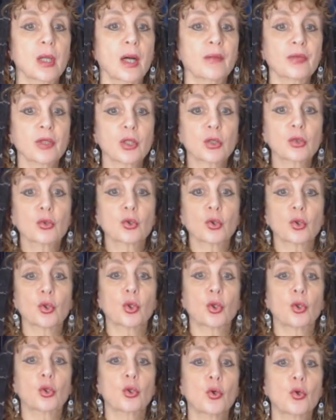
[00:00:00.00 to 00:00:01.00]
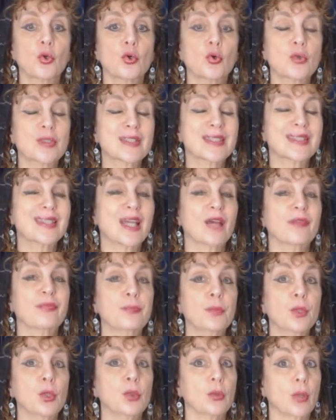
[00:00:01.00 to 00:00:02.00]
of a little girl who was a
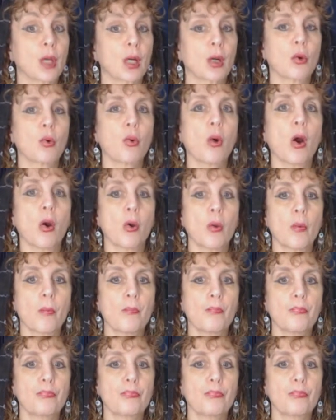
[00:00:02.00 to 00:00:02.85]
deaf mute, unquote.